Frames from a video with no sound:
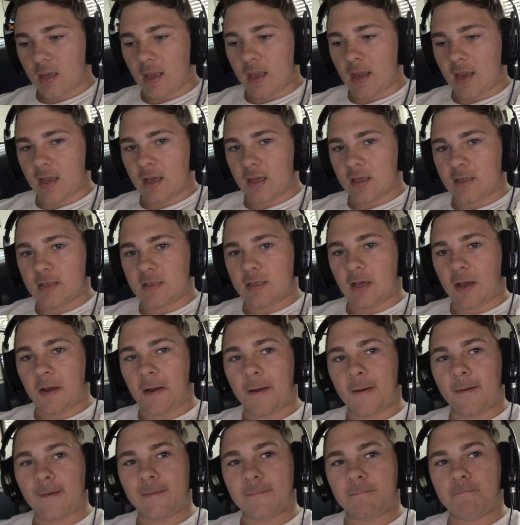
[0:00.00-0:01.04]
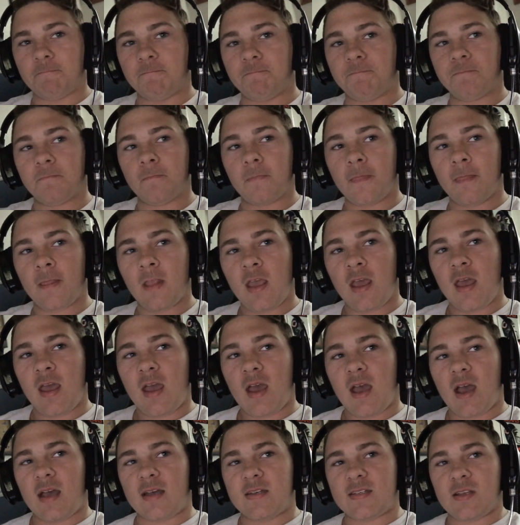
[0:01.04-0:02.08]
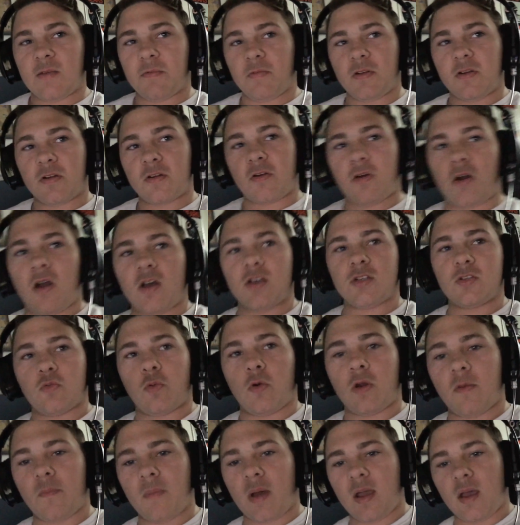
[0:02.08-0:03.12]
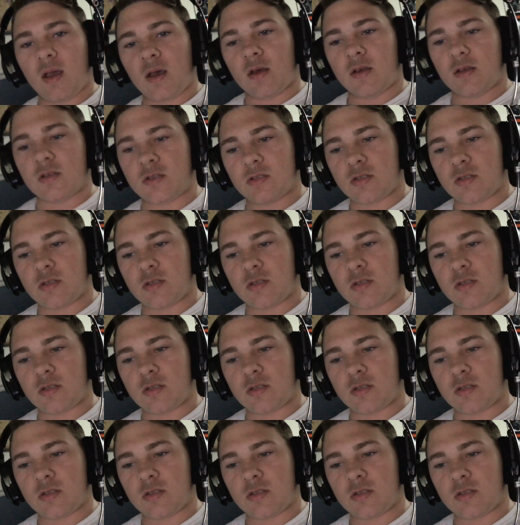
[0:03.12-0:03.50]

And um, I stumbled across one of my uh,